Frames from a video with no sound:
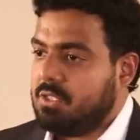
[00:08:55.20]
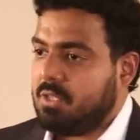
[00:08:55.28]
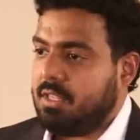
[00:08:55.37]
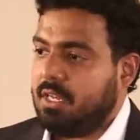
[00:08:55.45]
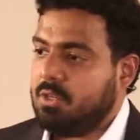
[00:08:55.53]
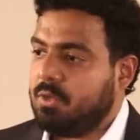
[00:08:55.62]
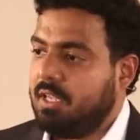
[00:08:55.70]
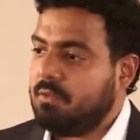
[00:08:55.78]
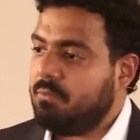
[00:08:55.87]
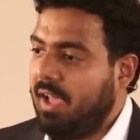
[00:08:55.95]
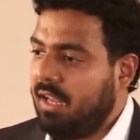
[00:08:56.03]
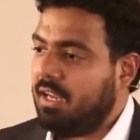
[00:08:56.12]
so that you
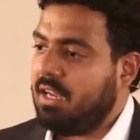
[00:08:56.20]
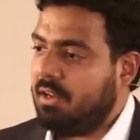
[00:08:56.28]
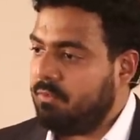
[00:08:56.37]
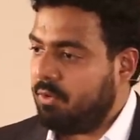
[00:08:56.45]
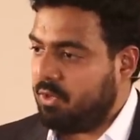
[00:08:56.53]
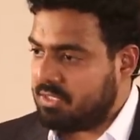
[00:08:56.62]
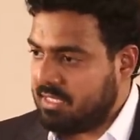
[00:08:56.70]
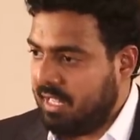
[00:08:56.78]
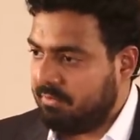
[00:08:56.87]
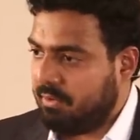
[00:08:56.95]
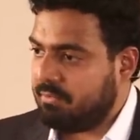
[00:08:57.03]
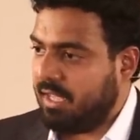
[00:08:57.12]
can validate for
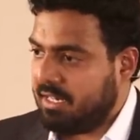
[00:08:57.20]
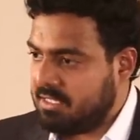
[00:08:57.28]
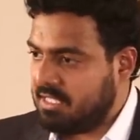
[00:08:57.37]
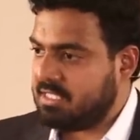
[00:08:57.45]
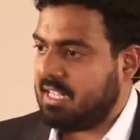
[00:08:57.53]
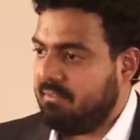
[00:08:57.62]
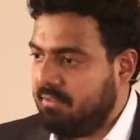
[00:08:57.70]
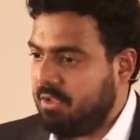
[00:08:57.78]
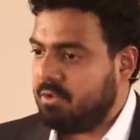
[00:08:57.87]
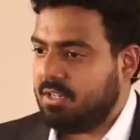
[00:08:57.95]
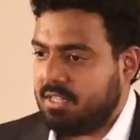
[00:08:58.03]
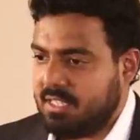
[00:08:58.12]
yourself if that is the same way
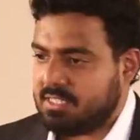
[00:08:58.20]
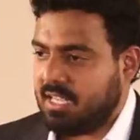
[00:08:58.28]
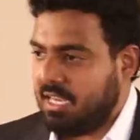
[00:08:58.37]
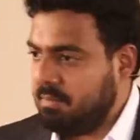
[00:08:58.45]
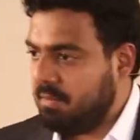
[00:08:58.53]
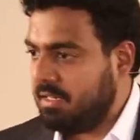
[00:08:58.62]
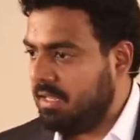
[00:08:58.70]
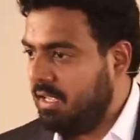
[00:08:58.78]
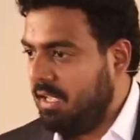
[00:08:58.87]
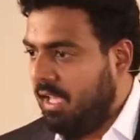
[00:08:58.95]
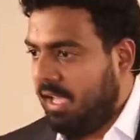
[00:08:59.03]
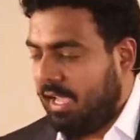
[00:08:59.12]
you did the assignment.
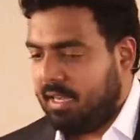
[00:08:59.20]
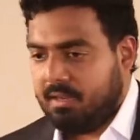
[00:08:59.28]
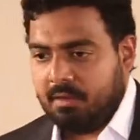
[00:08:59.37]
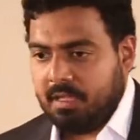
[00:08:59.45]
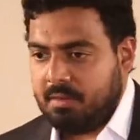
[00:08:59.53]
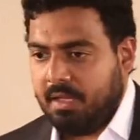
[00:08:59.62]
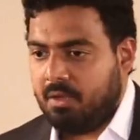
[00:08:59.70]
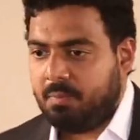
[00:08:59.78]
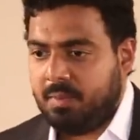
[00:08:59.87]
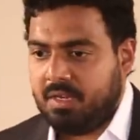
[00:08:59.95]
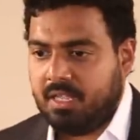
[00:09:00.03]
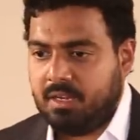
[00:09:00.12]
And in my
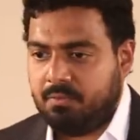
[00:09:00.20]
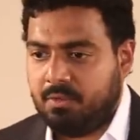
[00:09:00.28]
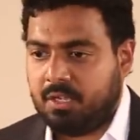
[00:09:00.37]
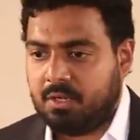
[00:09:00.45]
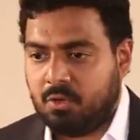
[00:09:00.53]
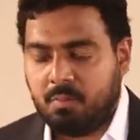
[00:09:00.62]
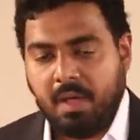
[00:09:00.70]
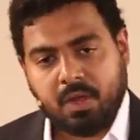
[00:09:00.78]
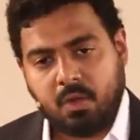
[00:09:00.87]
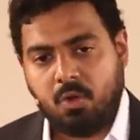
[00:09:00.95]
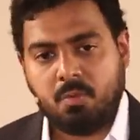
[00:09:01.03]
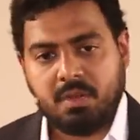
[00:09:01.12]
opinion, if you can go
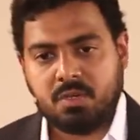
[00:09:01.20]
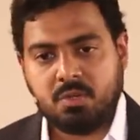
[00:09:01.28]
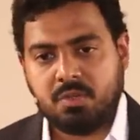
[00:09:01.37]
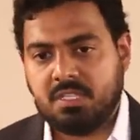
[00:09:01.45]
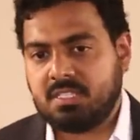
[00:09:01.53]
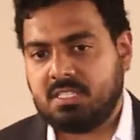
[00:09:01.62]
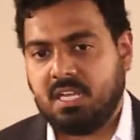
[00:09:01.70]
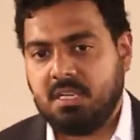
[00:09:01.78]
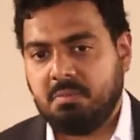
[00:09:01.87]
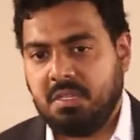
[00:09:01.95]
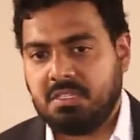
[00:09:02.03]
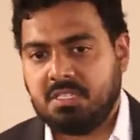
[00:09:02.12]
back home and do these
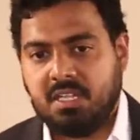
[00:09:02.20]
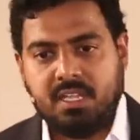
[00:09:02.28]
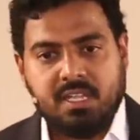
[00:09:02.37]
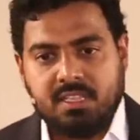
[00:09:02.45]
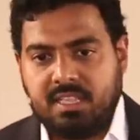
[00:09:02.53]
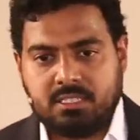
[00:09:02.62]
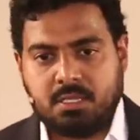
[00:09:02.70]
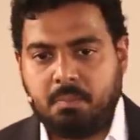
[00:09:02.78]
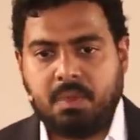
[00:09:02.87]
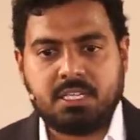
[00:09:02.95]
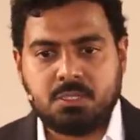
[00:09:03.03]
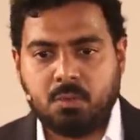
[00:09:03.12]
assignments, that's the
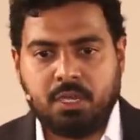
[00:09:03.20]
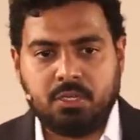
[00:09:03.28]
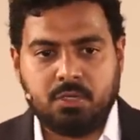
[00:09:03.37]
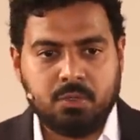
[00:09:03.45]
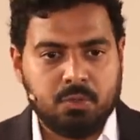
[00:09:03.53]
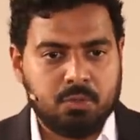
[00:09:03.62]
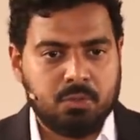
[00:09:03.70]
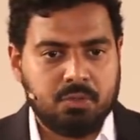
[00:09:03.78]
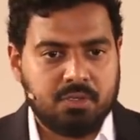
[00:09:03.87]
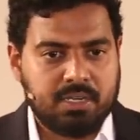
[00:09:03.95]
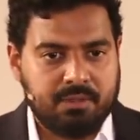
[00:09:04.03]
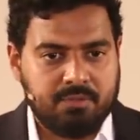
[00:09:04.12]
best way
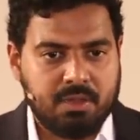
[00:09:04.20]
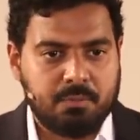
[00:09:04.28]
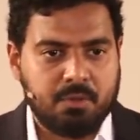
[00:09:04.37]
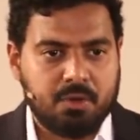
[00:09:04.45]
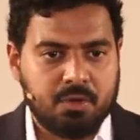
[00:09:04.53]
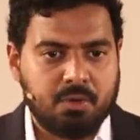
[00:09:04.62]
to develop your